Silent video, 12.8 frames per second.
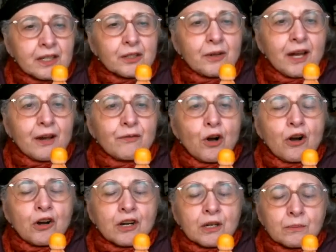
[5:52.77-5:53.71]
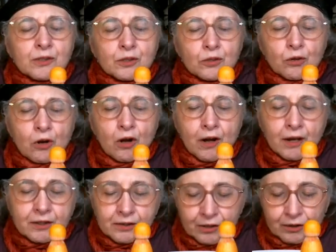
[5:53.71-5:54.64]
to have arms
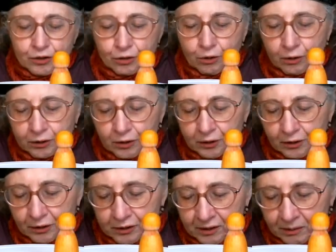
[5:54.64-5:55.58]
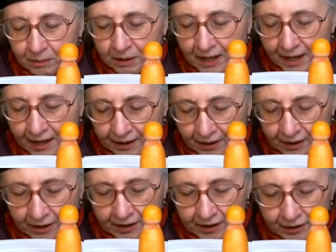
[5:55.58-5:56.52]
crossed and shoulders and back
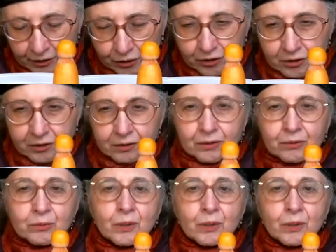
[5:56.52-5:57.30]
hunched,